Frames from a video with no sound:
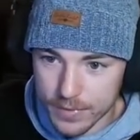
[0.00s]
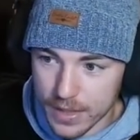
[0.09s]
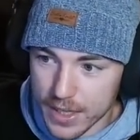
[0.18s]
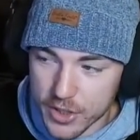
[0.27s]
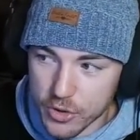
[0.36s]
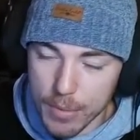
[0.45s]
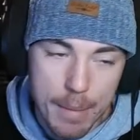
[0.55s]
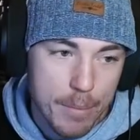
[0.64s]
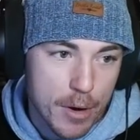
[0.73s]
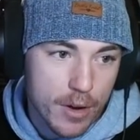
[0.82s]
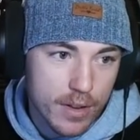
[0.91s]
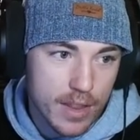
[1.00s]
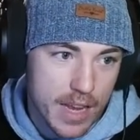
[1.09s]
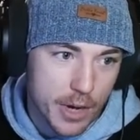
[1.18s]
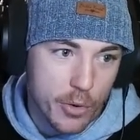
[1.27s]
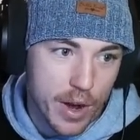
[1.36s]
let us remember
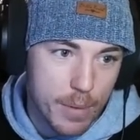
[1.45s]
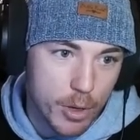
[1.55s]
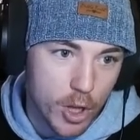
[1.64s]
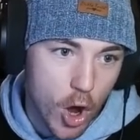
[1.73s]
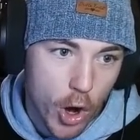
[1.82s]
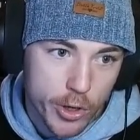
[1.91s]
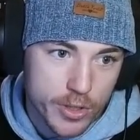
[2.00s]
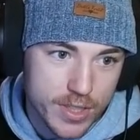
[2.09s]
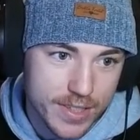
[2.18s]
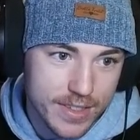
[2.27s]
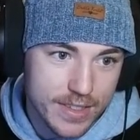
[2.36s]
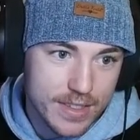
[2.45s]
the incredible art